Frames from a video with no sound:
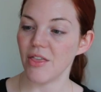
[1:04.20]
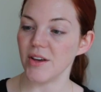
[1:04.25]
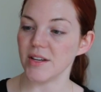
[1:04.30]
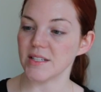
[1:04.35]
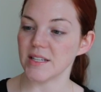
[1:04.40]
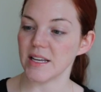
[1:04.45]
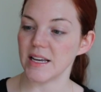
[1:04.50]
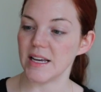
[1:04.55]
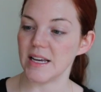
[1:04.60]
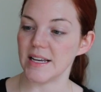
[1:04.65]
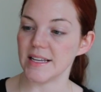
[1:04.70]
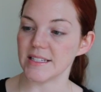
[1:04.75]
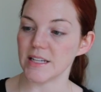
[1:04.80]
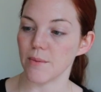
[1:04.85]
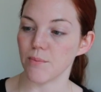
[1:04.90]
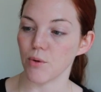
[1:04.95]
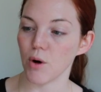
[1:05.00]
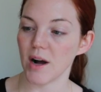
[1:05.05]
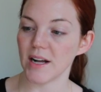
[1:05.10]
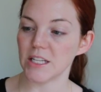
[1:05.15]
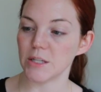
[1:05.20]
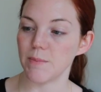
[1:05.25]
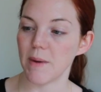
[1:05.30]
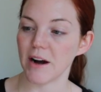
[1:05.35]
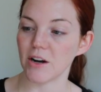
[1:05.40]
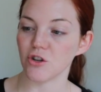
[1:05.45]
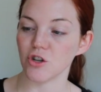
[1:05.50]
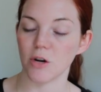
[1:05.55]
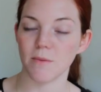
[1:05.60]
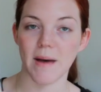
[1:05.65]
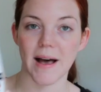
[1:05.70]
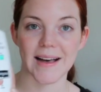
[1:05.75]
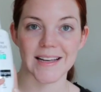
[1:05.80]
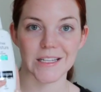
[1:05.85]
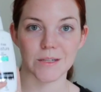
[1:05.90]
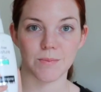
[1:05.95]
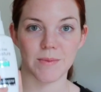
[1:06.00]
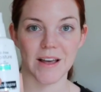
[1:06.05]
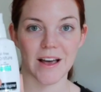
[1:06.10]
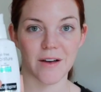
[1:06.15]
This is a broad spectrum
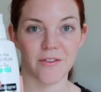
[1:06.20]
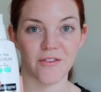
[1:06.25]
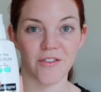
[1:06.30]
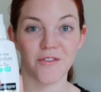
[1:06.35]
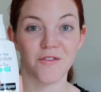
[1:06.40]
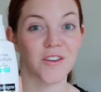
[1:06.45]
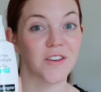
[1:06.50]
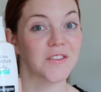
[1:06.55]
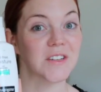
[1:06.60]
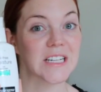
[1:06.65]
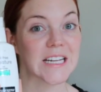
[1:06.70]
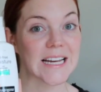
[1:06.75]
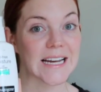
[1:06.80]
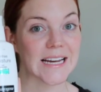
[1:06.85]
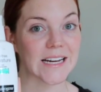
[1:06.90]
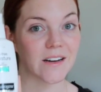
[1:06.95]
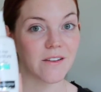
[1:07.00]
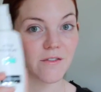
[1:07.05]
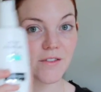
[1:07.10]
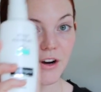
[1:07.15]
SPF 15.